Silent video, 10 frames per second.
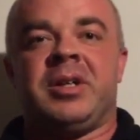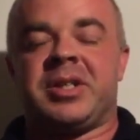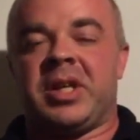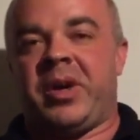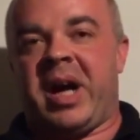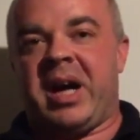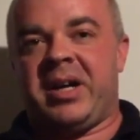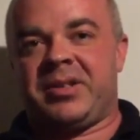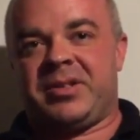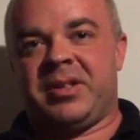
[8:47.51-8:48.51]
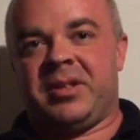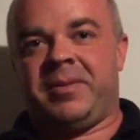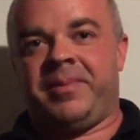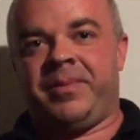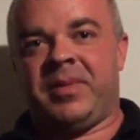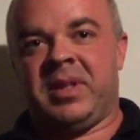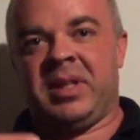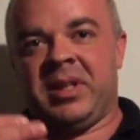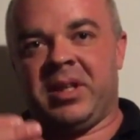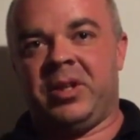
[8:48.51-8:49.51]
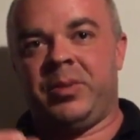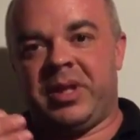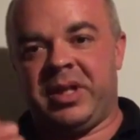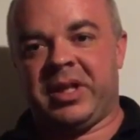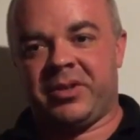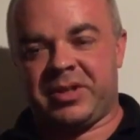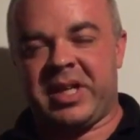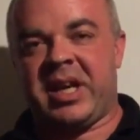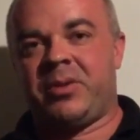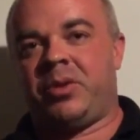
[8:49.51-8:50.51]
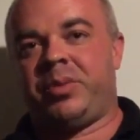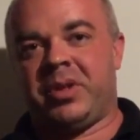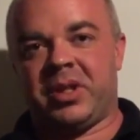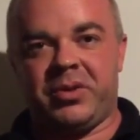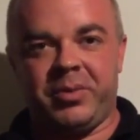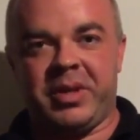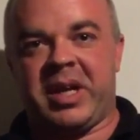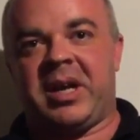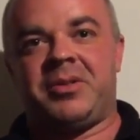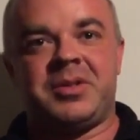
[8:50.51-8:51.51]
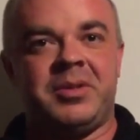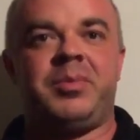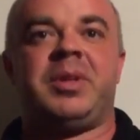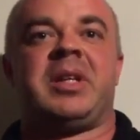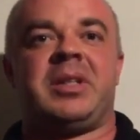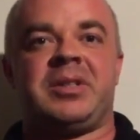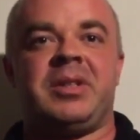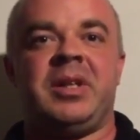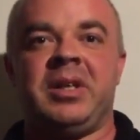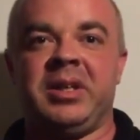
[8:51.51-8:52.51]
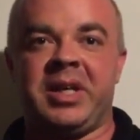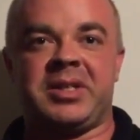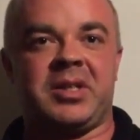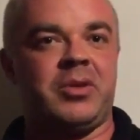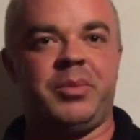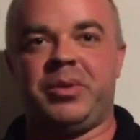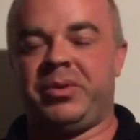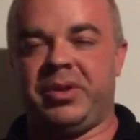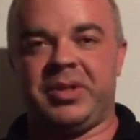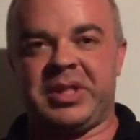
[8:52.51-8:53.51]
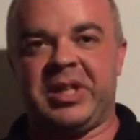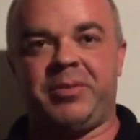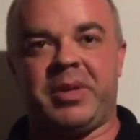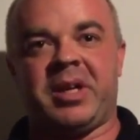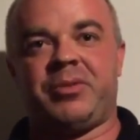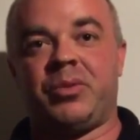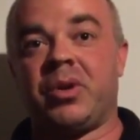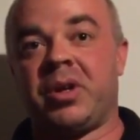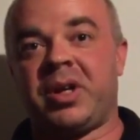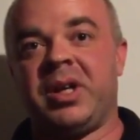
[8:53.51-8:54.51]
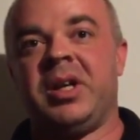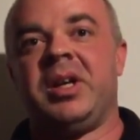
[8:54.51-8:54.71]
So as the humidity goes down, we'll pull equipment out, because less equipment will do the same amount of work